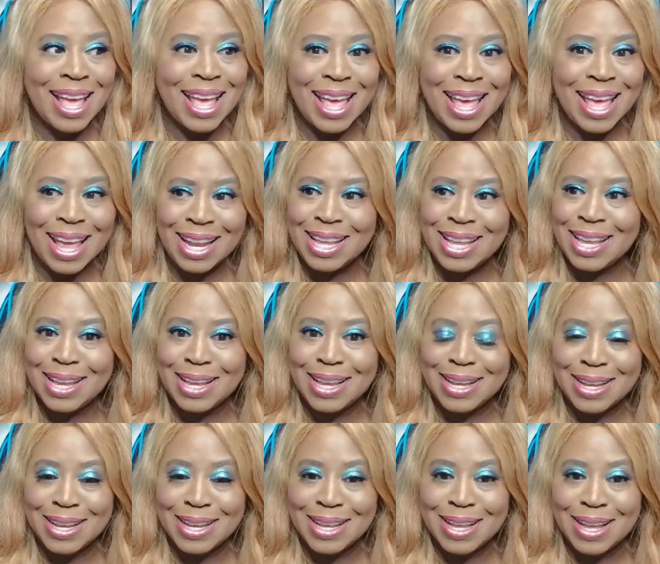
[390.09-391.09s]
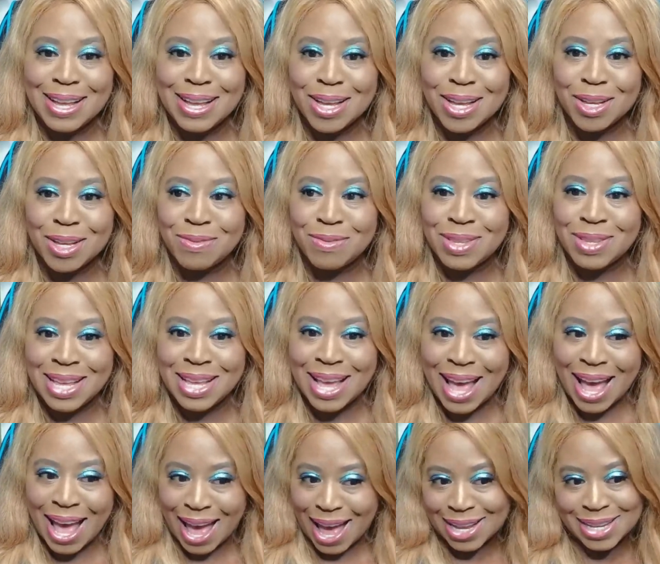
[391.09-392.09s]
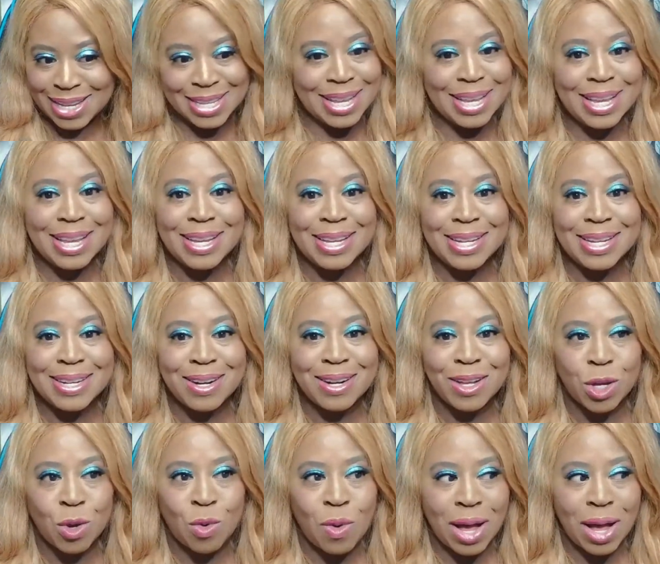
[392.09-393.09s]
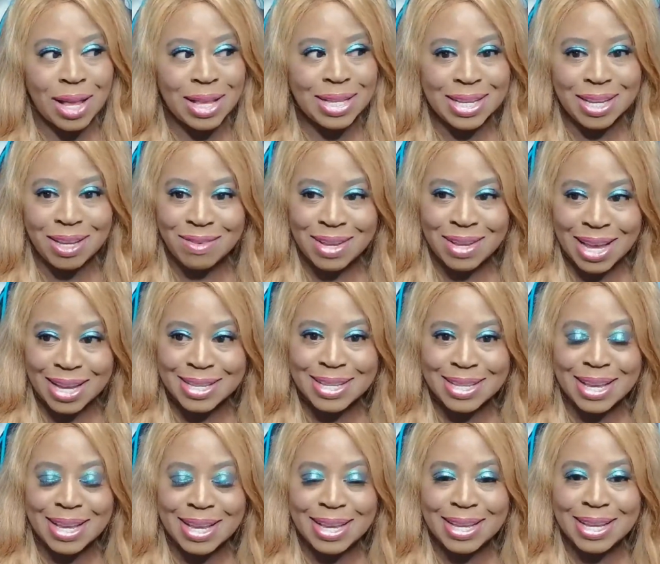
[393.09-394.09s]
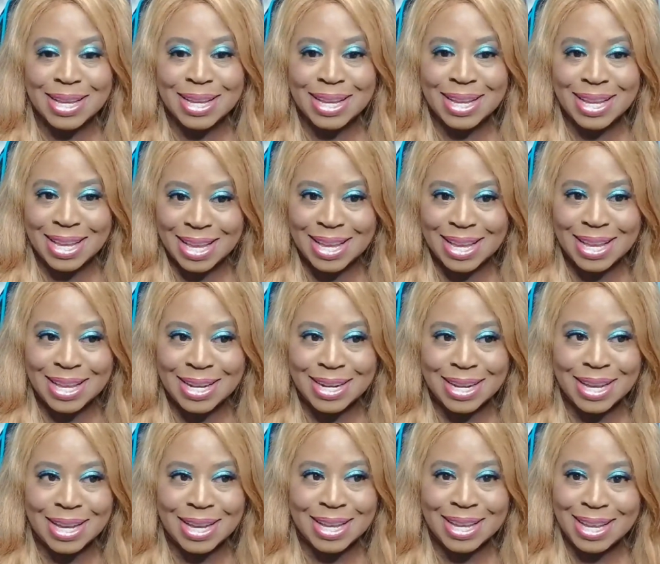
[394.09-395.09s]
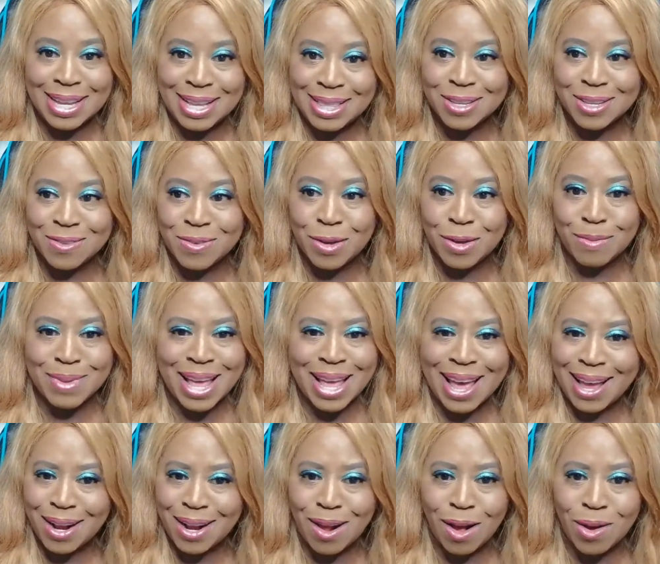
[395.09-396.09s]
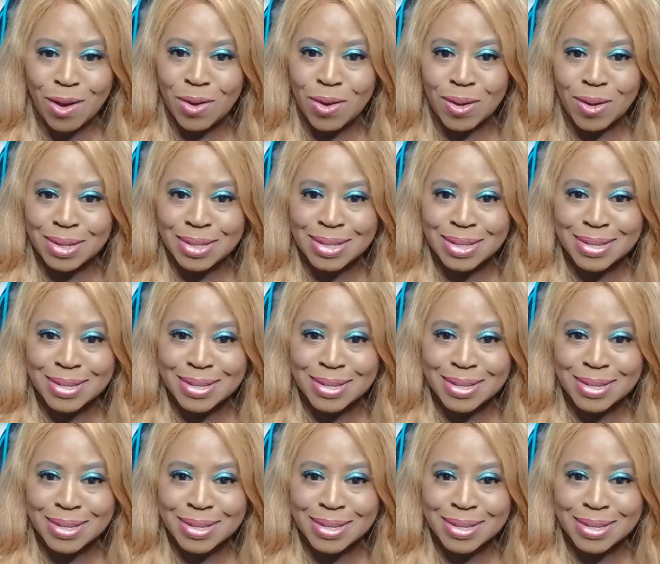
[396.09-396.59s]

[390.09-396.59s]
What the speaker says: any of the acting, the quality of acting in this film at all.